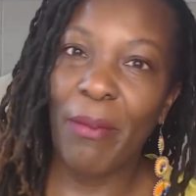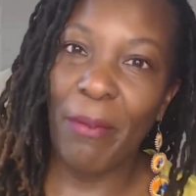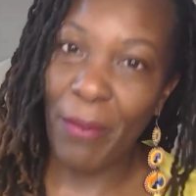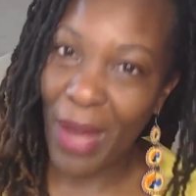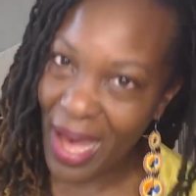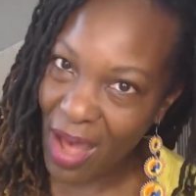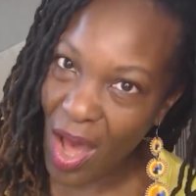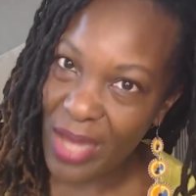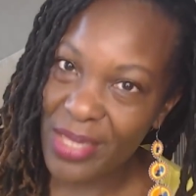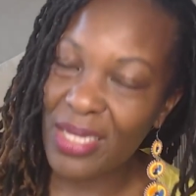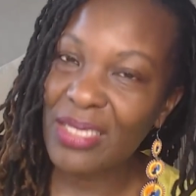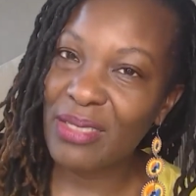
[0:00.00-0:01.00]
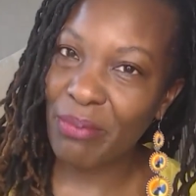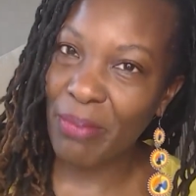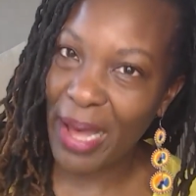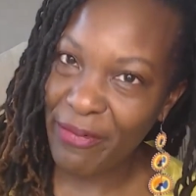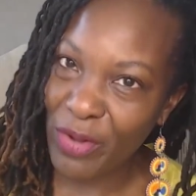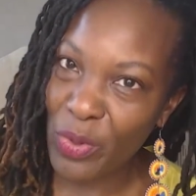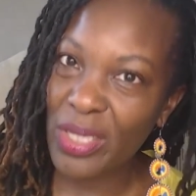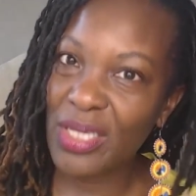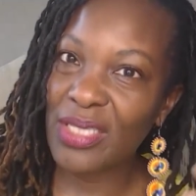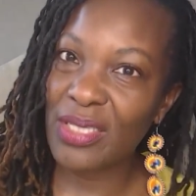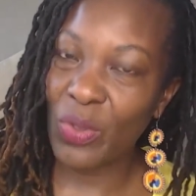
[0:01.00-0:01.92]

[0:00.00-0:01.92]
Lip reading: My audience, my focus,